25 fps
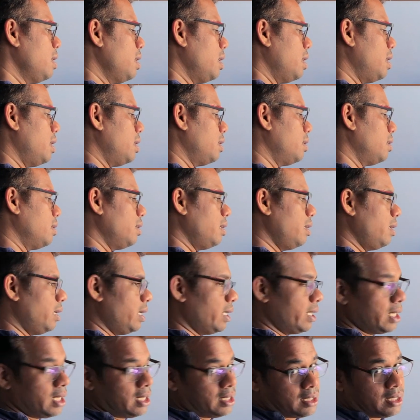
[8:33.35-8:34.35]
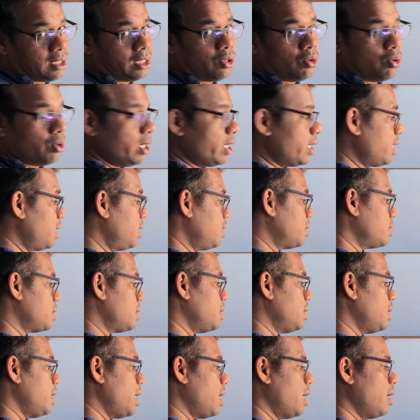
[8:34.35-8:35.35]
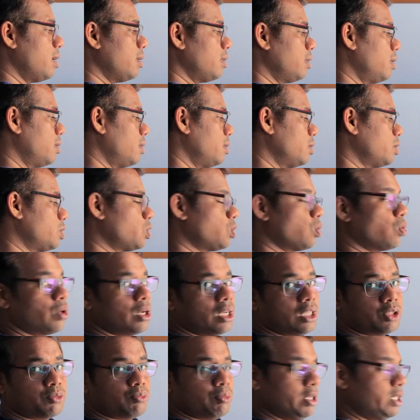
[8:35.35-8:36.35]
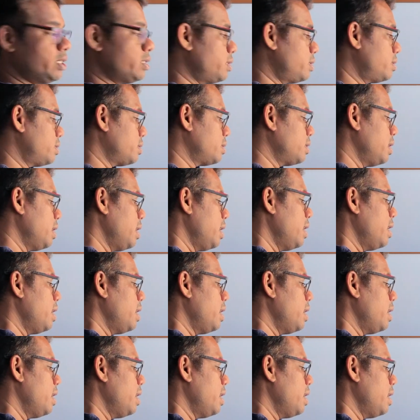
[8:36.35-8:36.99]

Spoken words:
and the latency, low latency, and the storage spaces,